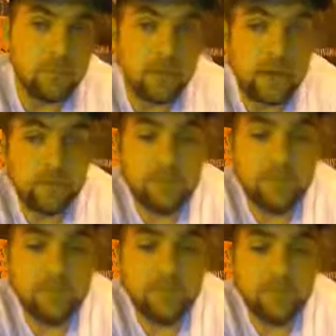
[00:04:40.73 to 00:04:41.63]

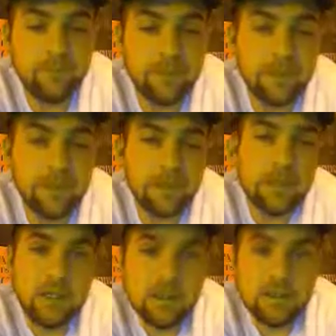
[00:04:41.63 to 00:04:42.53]
property, but
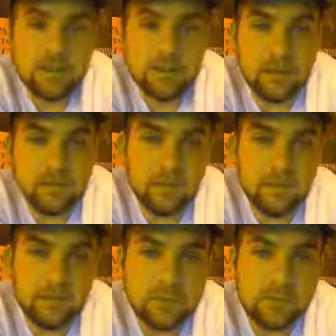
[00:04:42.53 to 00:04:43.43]
down the road
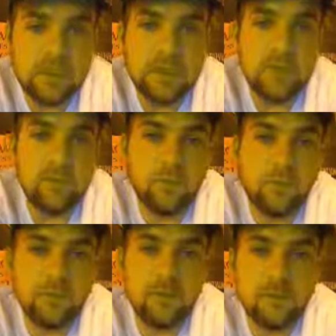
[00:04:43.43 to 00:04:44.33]
we'll see how we
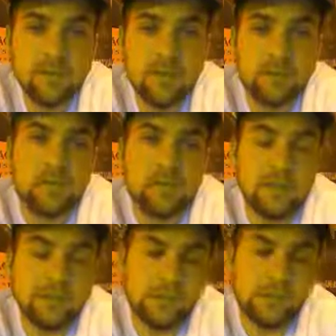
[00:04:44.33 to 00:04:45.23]
can
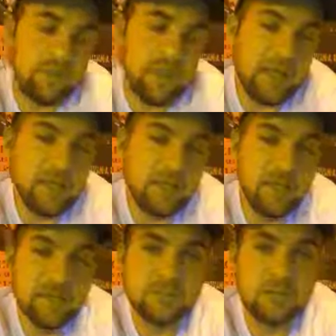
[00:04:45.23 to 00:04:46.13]
expand on
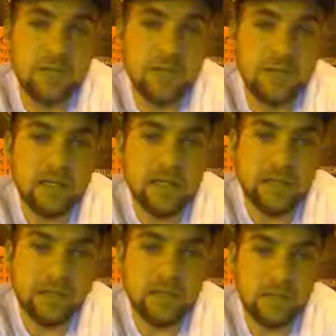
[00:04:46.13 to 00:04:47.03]
this plan and take
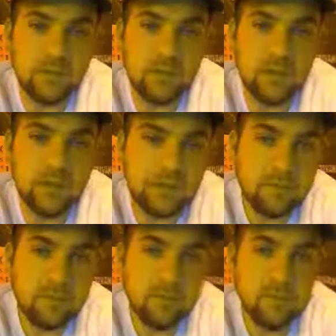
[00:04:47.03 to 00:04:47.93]
it to maybe
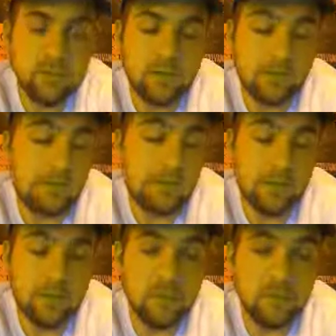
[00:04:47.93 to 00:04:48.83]
what could
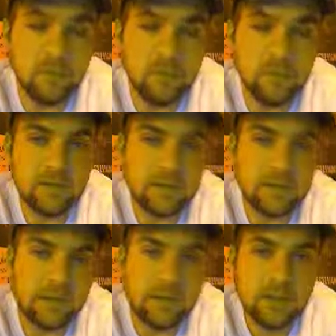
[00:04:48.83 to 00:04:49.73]
be considered a
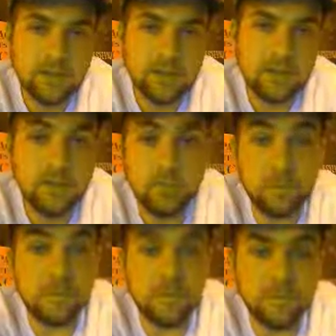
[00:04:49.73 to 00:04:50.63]

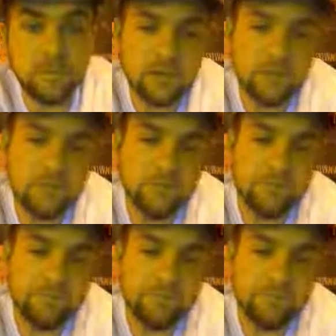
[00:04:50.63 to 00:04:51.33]
2.0 version.